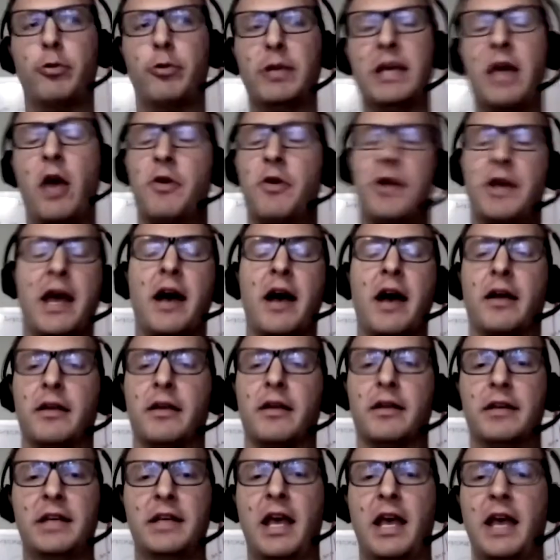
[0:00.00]
Oh yeah.
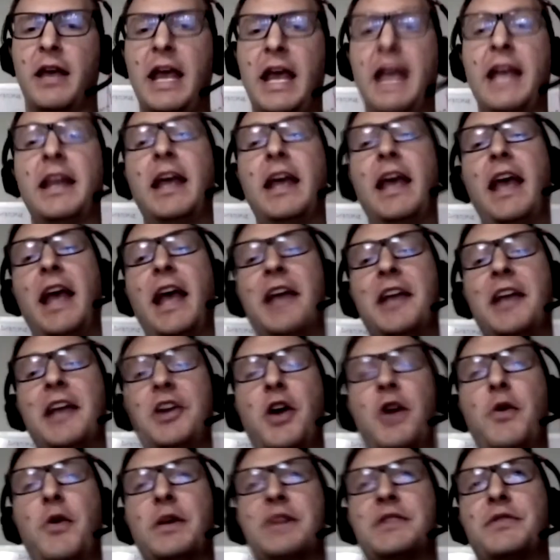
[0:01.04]
And
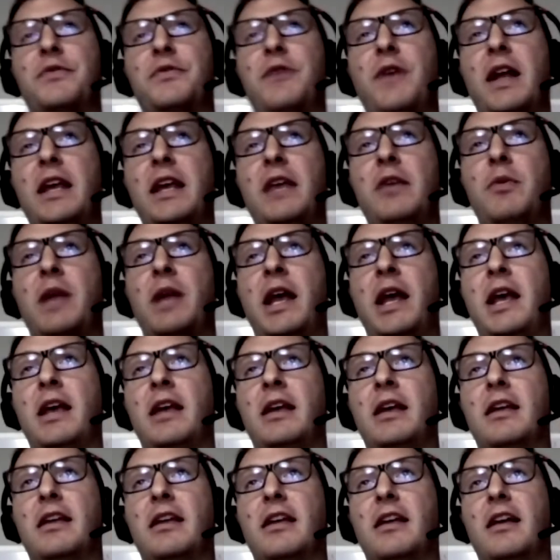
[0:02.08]
it's funny when
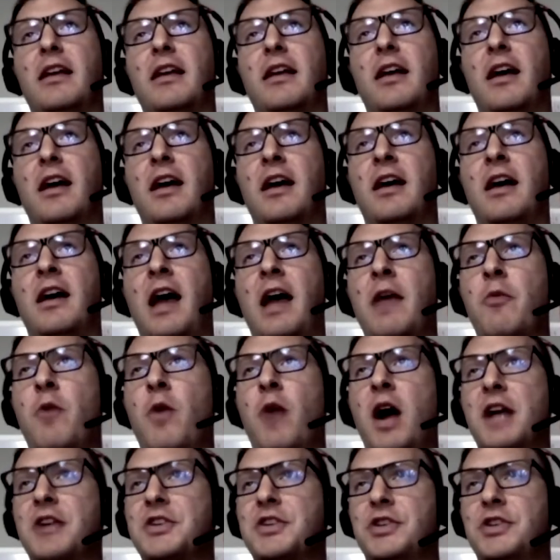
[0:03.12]
I
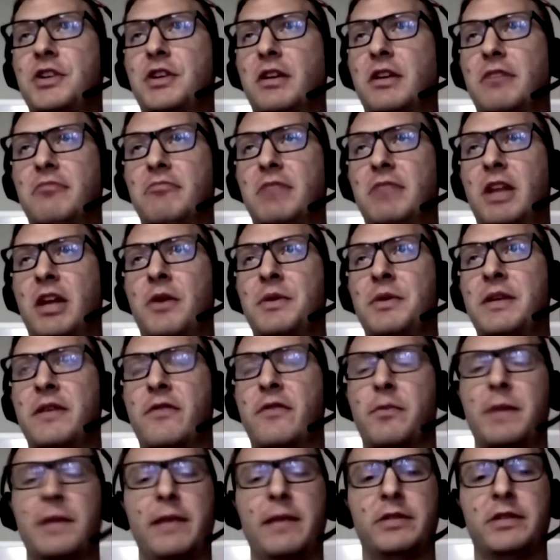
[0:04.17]
watch
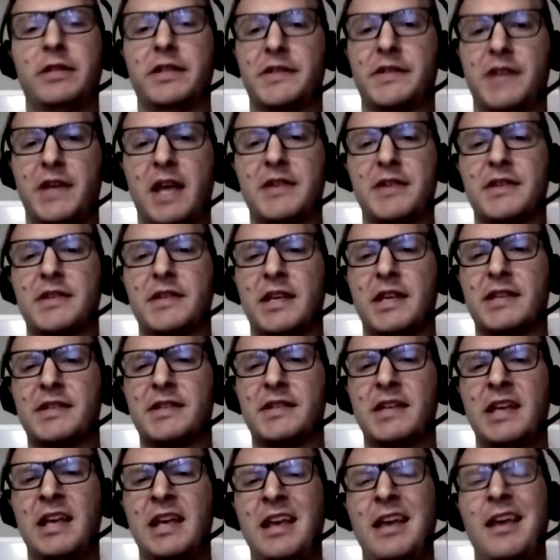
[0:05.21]
different people discuss
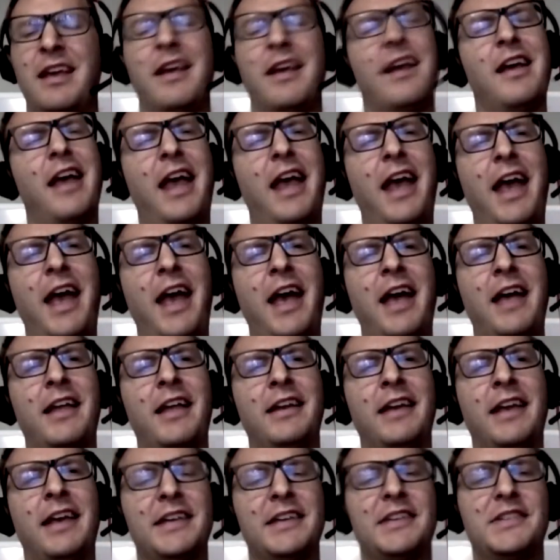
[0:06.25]
this, and
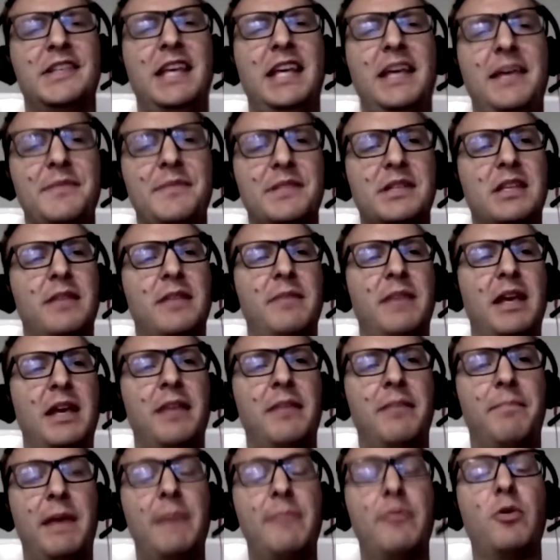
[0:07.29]
it seems to me
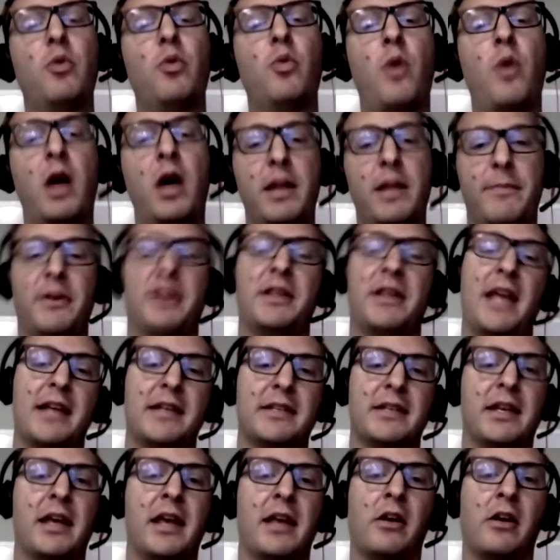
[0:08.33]
people want to put that
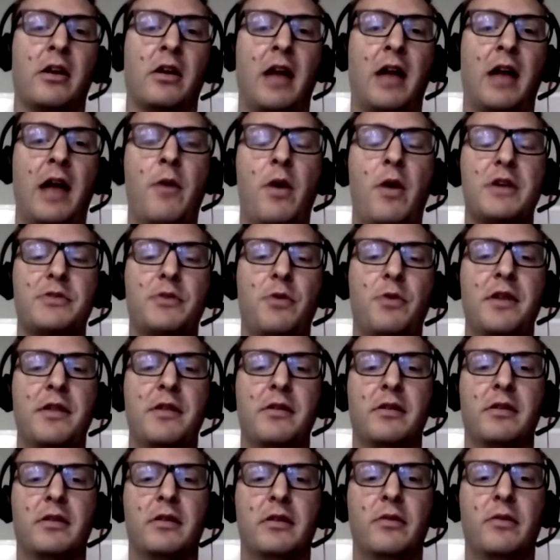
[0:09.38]
together. I watched one.
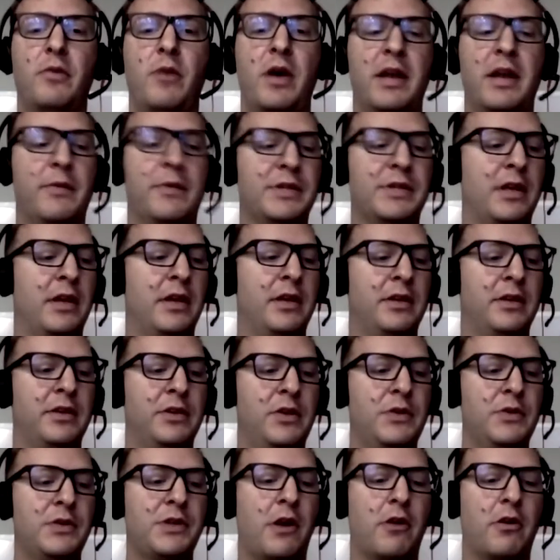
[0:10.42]
It was a
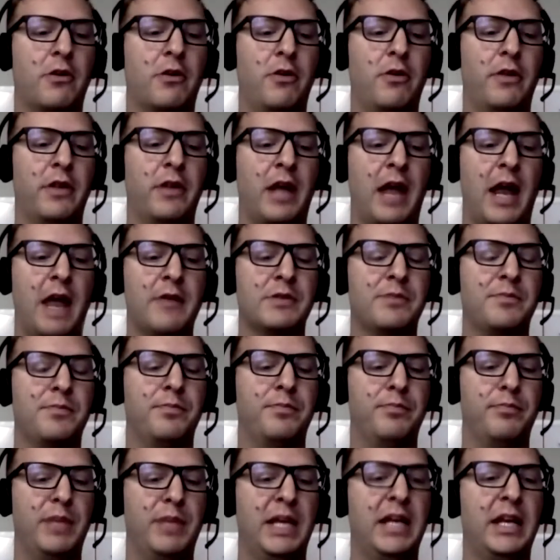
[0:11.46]
news article. The guy was
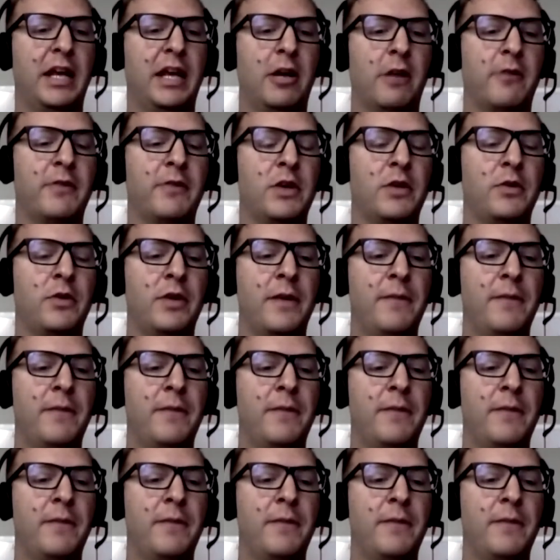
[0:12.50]
being interviewed,